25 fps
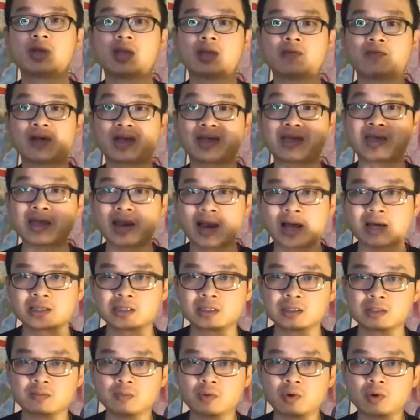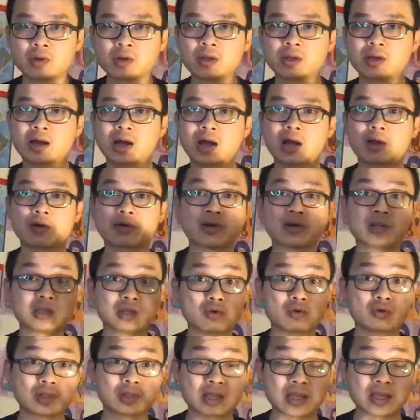If I get 20 point, I'm gonna
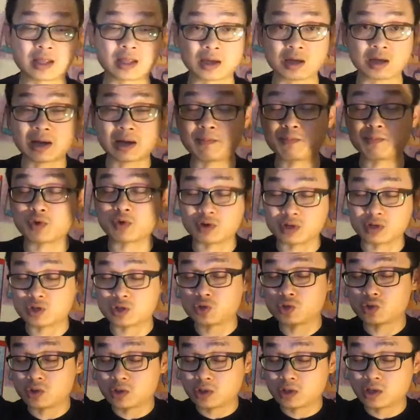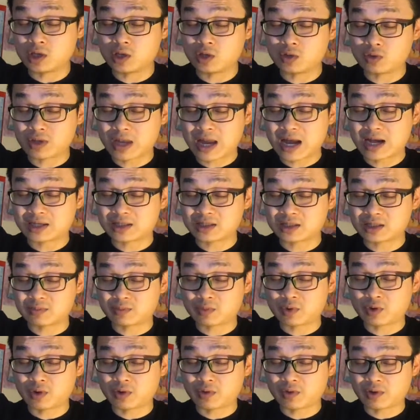needle the 20 point,